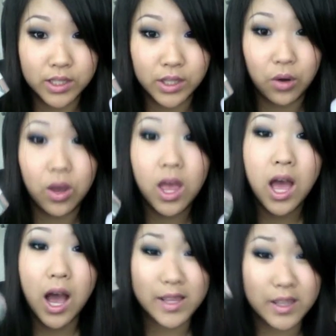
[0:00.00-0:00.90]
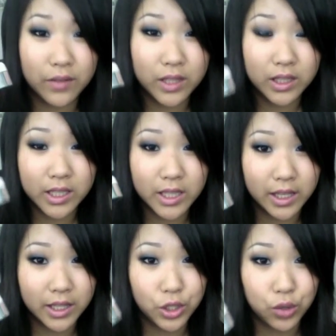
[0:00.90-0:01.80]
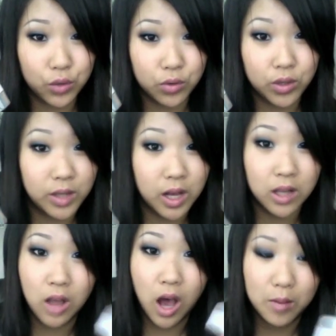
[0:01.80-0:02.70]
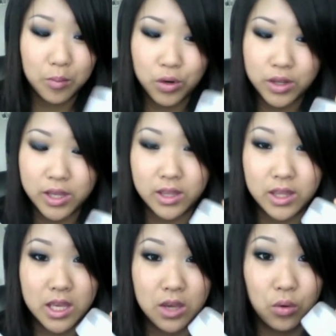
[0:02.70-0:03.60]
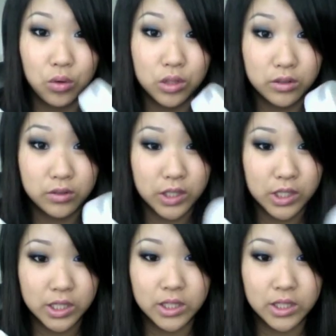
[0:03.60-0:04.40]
So I definitely like the newer one a lot more than the older version.